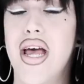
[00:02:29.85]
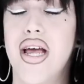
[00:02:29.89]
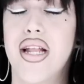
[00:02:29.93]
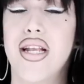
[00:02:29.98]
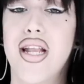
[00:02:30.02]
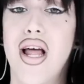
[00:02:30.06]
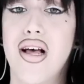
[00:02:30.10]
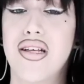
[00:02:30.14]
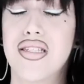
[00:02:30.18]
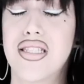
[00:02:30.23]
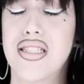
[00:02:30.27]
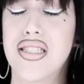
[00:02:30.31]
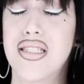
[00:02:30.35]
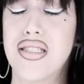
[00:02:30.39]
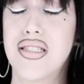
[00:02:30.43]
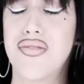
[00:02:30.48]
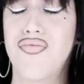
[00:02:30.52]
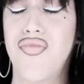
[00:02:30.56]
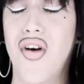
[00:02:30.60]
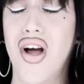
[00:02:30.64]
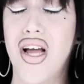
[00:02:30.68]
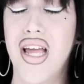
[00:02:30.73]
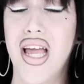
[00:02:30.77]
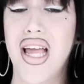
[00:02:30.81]
Now,
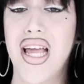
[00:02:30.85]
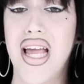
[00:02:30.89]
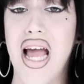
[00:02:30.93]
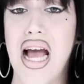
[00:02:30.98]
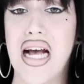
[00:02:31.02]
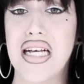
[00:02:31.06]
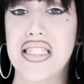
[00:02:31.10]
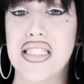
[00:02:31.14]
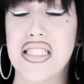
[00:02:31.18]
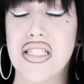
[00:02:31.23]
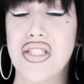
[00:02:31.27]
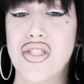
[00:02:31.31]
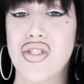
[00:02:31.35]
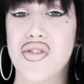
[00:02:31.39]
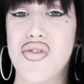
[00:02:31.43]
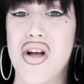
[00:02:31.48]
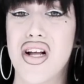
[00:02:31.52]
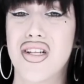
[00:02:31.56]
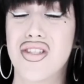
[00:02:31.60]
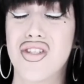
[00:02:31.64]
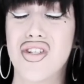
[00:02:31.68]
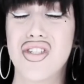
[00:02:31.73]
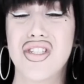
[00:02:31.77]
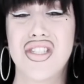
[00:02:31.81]
fucking casting
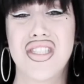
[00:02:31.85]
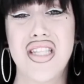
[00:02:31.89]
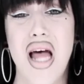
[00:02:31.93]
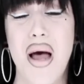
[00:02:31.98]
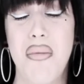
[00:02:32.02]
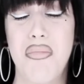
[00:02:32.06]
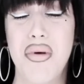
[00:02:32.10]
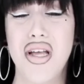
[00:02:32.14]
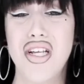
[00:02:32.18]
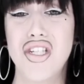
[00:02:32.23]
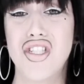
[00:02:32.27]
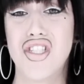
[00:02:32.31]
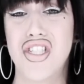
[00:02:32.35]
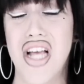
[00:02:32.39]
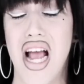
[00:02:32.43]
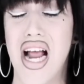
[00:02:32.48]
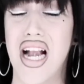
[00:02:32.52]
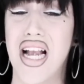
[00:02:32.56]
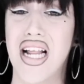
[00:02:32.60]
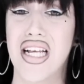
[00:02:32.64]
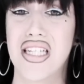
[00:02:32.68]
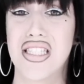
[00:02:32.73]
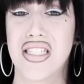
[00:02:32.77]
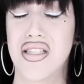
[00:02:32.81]
directors, stop being
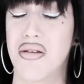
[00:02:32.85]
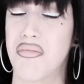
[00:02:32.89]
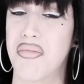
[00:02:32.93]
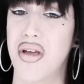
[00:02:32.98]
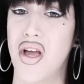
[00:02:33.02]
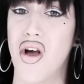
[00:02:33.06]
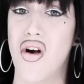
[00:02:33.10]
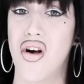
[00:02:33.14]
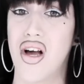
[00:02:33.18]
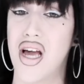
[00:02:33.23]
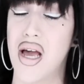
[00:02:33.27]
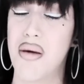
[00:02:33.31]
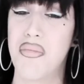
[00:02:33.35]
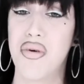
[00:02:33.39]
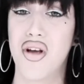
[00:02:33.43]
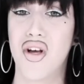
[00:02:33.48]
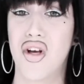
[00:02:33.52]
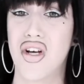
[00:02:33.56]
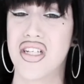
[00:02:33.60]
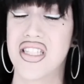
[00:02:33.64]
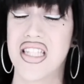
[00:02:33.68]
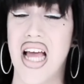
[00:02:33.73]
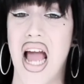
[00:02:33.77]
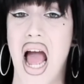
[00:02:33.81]
jealous of me, okay?
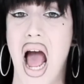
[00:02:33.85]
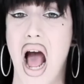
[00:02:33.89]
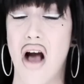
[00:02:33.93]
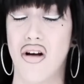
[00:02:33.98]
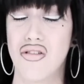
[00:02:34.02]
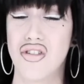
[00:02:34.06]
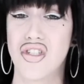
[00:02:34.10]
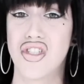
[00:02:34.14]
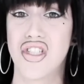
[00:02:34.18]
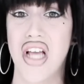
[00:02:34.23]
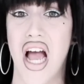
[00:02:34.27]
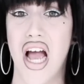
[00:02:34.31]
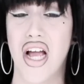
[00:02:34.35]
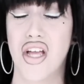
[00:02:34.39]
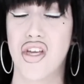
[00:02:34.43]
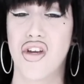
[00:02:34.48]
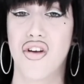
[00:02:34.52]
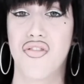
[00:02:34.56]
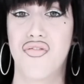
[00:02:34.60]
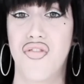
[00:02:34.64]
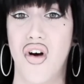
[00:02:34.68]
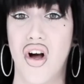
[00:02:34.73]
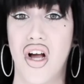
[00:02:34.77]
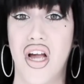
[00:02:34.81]
Because I outshine
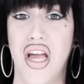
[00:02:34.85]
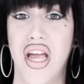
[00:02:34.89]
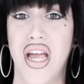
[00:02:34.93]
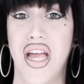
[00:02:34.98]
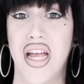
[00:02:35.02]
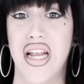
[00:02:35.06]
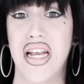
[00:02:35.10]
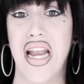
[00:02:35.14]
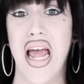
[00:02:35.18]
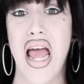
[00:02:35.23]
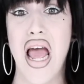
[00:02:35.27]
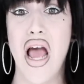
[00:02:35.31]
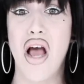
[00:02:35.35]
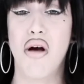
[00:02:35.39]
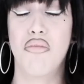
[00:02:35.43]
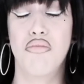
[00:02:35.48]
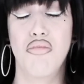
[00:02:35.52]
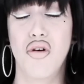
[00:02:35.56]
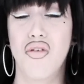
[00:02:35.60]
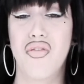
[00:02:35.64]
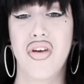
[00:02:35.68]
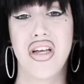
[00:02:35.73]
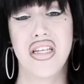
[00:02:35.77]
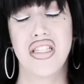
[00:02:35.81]
your fucking
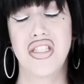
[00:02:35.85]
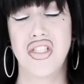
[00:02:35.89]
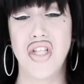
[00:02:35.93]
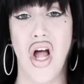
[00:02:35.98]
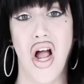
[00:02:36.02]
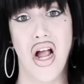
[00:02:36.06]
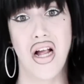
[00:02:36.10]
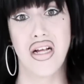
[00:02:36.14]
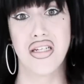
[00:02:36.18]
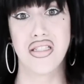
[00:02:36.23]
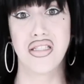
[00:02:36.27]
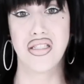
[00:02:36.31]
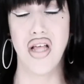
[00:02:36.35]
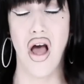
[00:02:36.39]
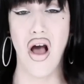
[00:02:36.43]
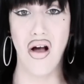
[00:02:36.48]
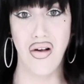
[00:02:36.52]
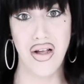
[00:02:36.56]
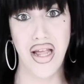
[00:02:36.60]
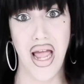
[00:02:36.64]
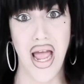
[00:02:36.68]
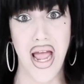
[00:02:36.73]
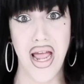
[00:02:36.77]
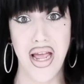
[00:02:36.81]
movie stars,
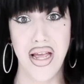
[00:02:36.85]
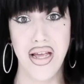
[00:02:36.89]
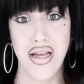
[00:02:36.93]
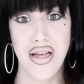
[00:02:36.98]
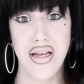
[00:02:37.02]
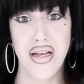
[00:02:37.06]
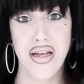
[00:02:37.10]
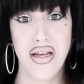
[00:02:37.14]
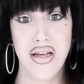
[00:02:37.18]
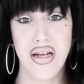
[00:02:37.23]
okay?